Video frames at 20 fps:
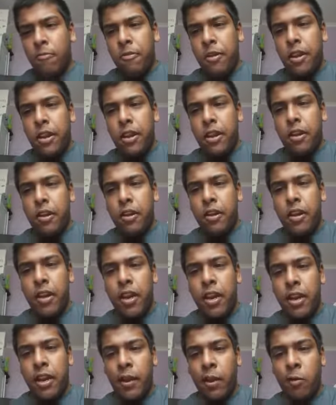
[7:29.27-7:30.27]
we do
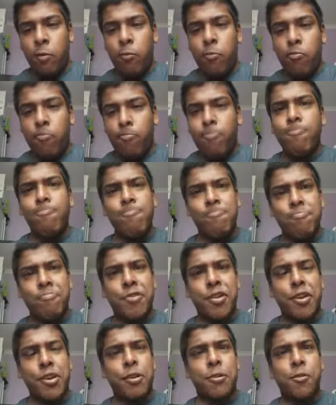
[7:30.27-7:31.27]
need help.
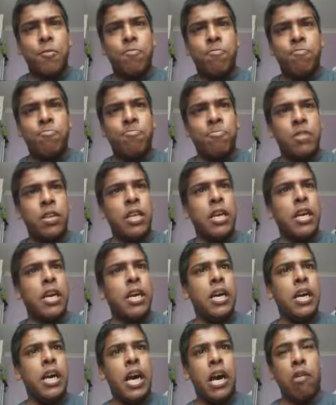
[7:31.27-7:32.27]
So,
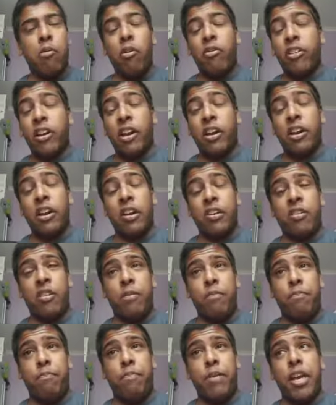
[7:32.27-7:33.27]
yeah, I wish I could
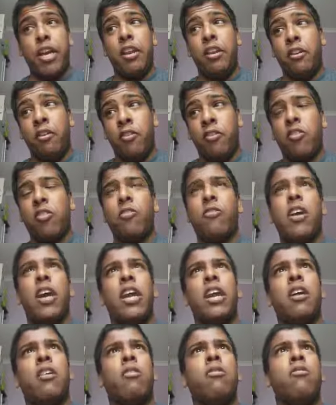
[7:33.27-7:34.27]
actually be in Houston
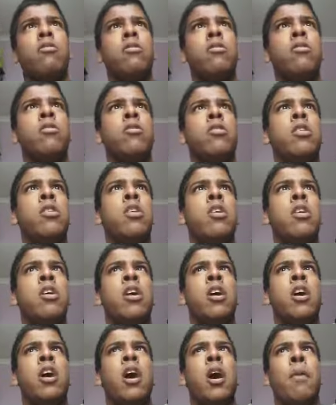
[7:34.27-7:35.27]
right now,
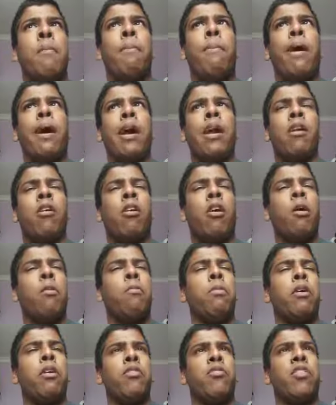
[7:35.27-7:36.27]
but I
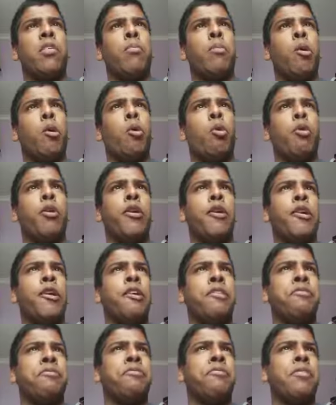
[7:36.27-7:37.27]
can't because I'm not old
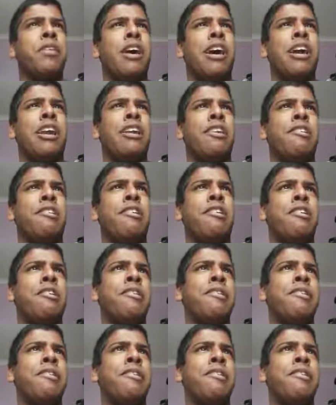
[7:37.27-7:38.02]
enough. And